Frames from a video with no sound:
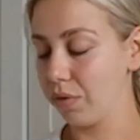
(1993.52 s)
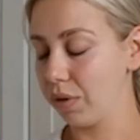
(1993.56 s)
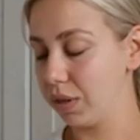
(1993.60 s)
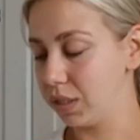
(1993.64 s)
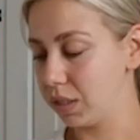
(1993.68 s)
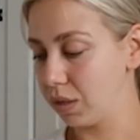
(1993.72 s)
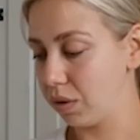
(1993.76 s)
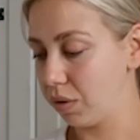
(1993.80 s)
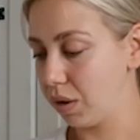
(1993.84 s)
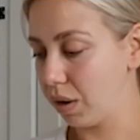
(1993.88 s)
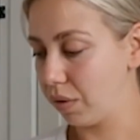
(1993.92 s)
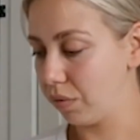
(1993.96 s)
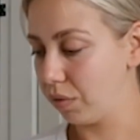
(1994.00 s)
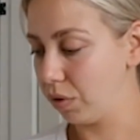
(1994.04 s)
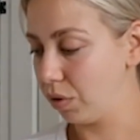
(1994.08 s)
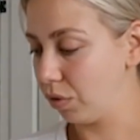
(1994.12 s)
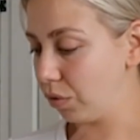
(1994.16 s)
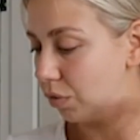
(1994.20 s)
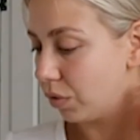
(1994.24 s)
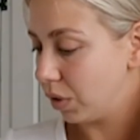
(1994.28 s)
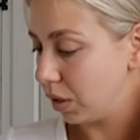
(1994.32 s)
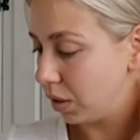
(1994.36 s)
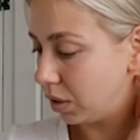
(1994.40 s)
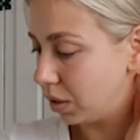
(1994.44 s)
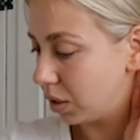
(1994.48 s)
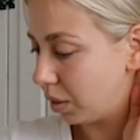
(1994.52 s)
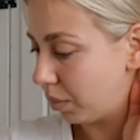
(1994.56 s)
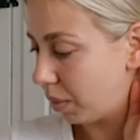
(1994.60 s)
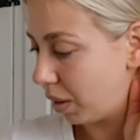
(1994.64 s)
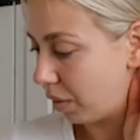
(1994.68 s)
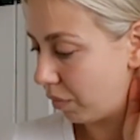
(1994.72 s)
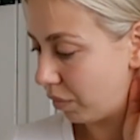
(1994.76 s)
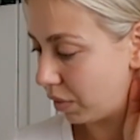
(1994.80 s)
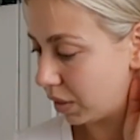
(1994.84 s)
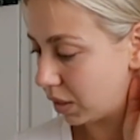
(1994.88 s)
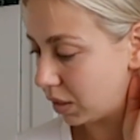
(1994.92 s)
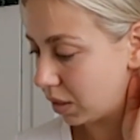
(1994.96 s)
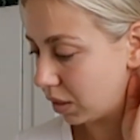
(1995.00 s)
if I don't have enough nighttime
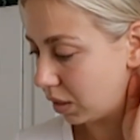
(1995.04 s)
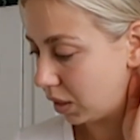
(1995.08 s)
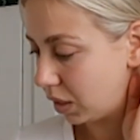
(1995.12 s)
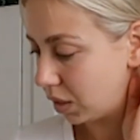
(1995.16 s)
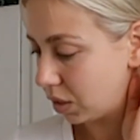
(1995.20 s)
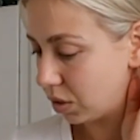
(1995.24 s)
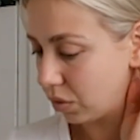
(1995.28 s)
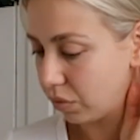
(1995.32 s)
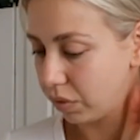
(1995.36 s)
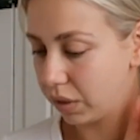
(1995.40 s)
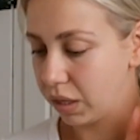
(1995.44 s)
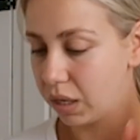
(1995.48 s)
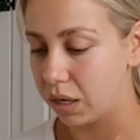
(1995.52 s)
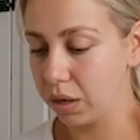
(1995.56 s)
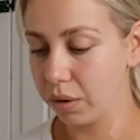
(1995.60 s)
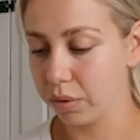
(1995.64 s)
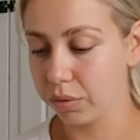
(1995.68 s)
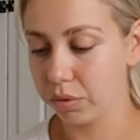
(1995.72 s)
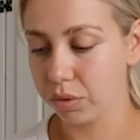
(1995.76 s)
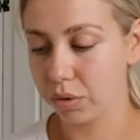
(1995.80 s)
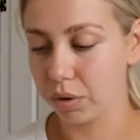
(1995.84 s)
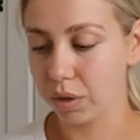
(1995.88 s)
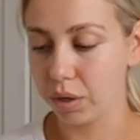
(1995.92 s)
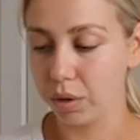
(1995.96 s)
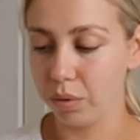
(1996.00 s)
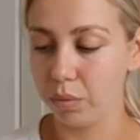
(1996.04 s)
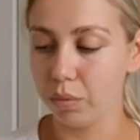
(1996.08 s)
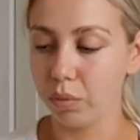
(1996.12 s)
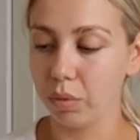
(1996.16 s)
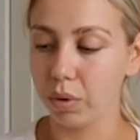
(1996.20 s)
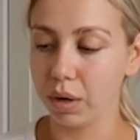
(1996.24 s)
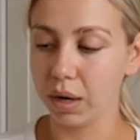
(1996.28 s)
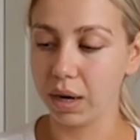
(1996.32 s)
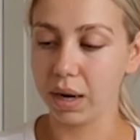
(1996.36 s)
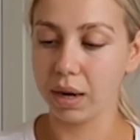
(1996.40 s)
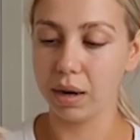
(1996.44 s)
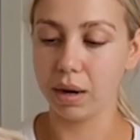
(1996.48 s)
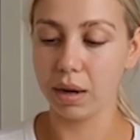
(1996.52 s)
outfits. I need to really go through
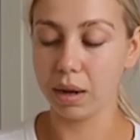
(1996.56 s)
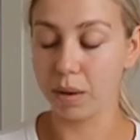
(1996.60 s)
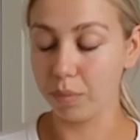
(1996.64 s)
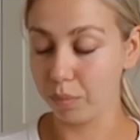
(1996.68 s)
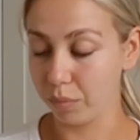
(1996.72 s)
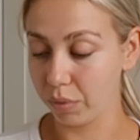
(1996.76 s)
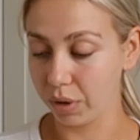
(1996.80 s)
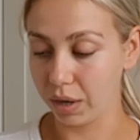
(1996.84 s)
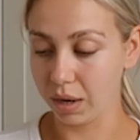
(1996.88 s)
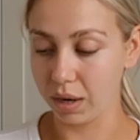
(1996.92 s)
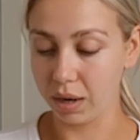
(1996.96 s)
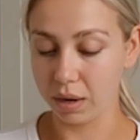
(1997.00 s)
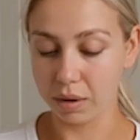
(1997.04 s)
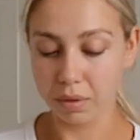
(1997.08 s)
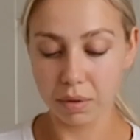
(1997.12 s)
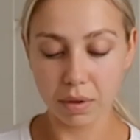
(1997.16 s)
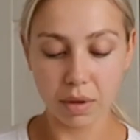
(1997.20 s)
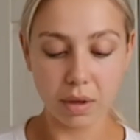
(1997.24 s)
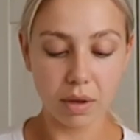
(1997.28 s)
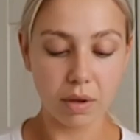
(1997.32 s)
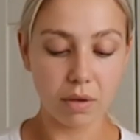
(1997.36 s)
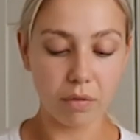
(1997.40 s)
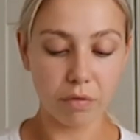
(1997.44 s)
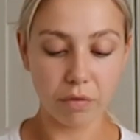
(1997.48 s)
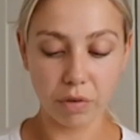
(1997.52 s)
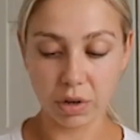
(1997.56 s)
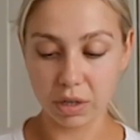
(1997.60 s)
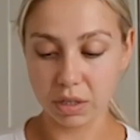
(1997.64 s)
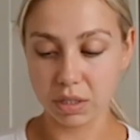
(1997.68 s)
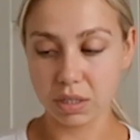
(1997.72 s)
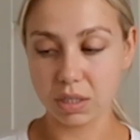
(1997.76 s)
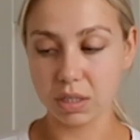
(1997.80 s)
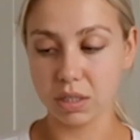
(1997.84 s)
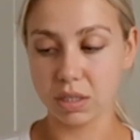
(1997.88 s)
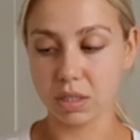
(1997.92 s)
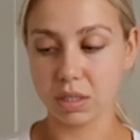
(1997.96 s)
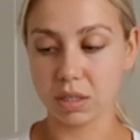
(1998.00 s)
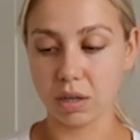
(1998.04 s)
what I am bringing
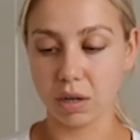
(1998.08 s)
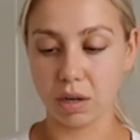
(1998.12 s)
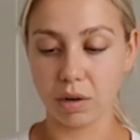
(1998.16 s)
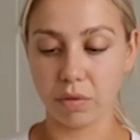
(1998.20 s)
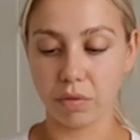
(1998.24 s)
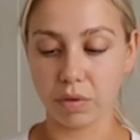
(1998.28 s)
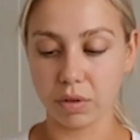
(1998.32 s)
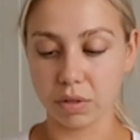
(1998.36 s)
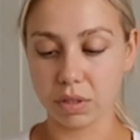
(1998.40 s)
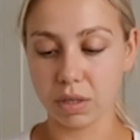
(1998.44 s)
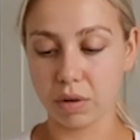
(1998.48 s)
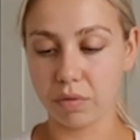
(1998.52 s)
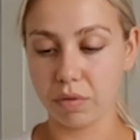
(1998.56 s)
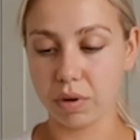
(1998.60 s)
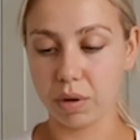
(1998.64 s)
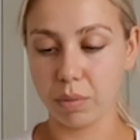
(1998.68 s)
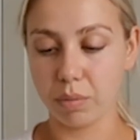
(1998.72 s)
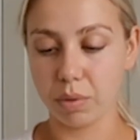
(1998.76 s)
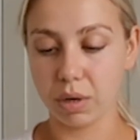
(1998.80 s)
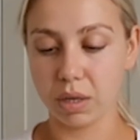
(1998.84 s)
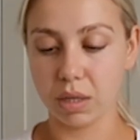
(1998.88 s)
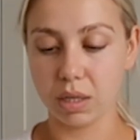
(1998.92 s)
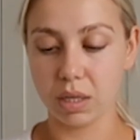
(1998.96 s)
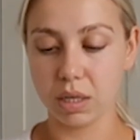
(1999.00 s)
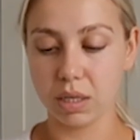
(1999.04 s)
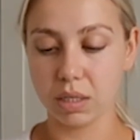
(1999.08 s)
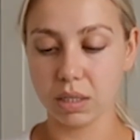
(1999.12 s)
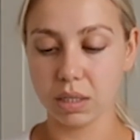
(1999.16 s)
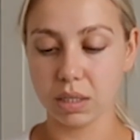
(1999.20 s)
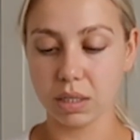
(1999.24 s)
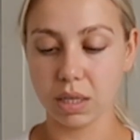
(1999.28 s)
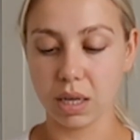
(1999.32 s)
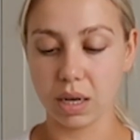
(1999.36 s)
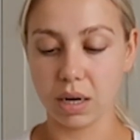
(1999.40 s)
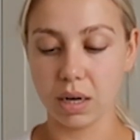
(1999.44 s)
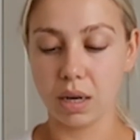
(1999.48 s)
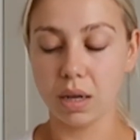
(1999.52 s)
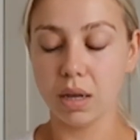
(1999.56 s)
first and decide if I'll definitely bring these.
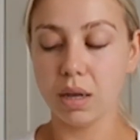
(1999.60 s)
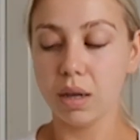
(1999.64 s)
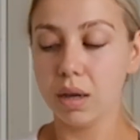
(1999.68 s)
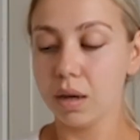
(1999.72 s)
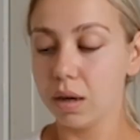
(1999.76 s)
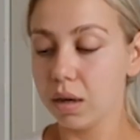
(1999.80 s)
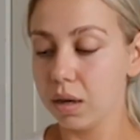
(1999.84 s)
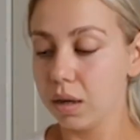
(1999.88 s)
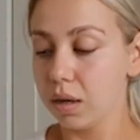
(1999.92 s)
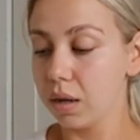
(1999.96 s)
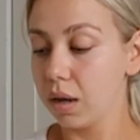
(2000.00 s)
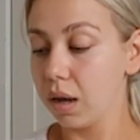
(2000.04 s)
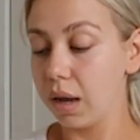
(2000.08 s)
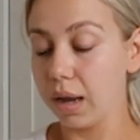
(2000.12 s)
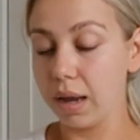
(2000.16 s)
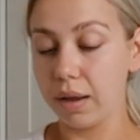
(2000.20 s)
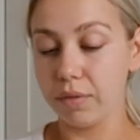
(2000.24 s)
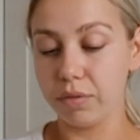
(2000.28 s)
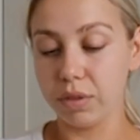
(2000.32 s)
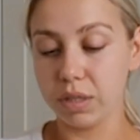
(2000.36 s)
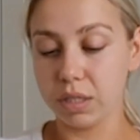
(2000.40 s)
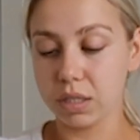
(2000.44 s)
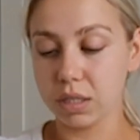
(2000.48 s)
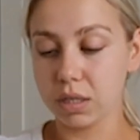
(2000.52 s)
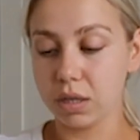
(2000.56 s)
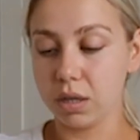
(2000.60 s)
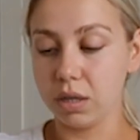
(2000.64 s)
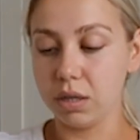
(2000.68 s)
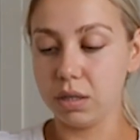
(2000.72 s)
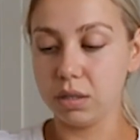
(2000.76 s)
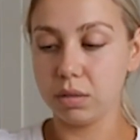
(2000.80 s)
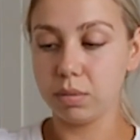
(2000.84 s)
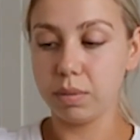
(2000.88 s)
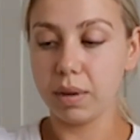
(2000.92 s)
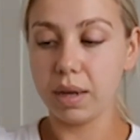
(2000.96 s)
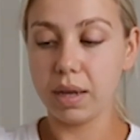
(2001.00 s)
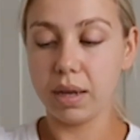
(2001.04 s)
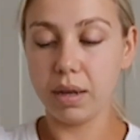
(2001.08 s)
And then I have this skirt
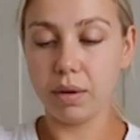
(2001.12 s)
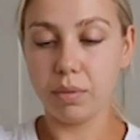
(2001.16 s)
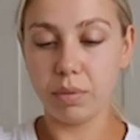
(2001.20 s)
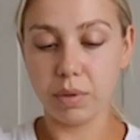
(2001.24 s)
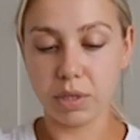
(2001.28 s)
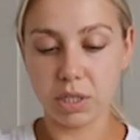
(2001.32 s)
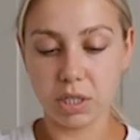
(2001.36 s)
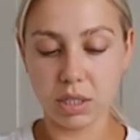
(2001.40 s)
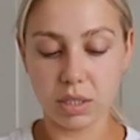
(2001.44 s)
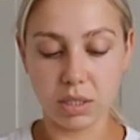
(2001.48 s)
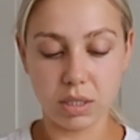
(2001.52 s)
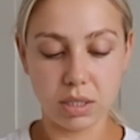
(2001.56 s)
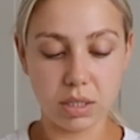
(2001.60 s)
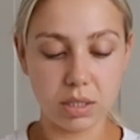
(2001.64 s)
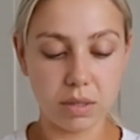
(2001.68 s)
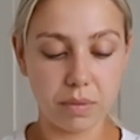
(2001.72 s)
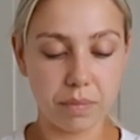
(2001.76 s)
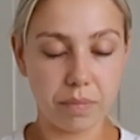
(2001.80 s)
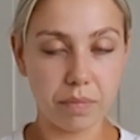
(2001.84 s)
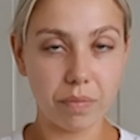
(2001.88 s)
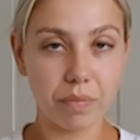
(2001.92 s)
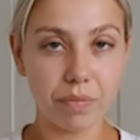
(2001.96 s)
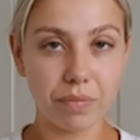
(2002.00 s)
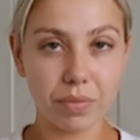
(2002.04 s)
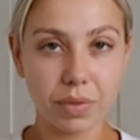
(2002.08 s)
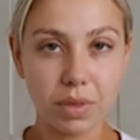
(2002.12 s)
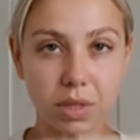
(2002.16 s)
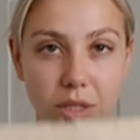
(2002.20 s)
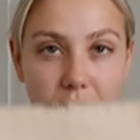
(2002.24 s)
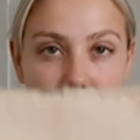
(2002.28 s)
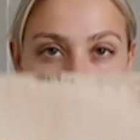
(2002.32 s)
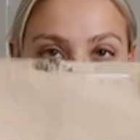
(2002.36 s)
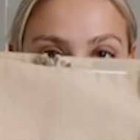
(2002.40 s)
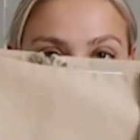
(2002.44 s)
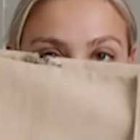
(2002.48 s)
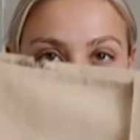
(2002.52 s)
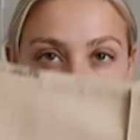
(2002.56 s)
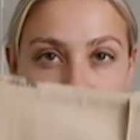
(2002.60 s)
as well, which is
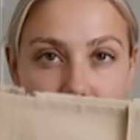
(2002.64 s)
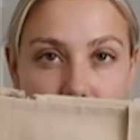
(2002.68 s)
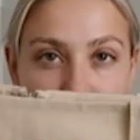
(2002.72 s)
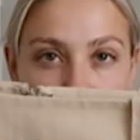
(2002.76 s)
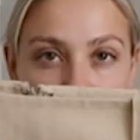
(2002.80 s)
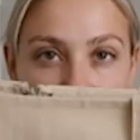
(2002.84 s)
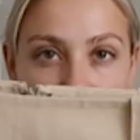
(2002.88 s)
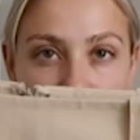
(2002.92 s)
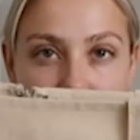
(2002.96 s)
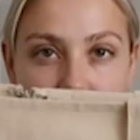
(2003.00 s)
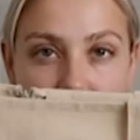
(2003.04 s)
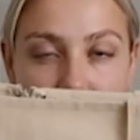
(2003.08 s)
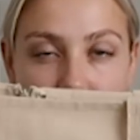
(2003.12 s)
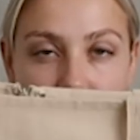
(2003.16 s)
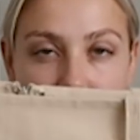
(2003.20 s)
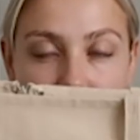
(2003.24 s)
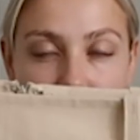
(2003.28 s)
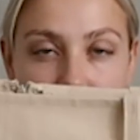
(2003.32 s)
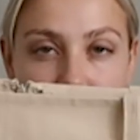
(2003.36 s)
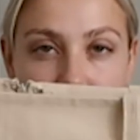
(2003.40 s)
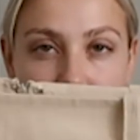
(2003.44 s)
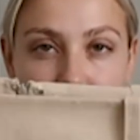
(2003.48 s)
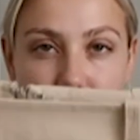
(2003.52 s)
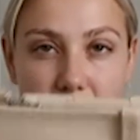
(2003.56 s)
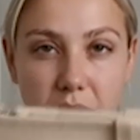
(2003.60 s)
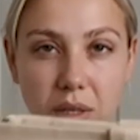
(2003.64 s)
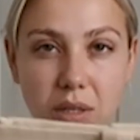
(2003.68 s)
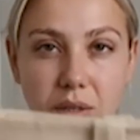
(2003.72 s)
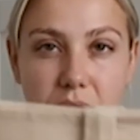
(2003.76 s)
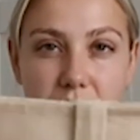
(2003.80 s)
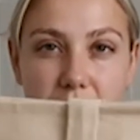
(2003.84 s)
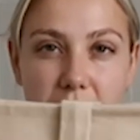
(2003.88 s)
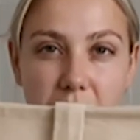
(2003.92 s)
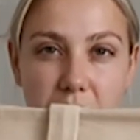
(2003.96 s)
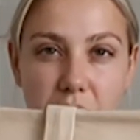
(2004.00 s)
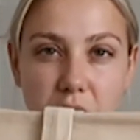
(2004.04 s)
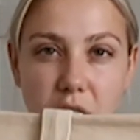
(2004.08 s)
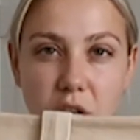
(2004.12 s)
Topshop for Asos, but it's
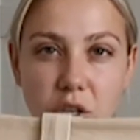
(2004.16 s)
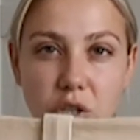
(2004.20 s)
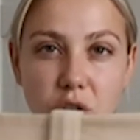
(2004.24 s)
very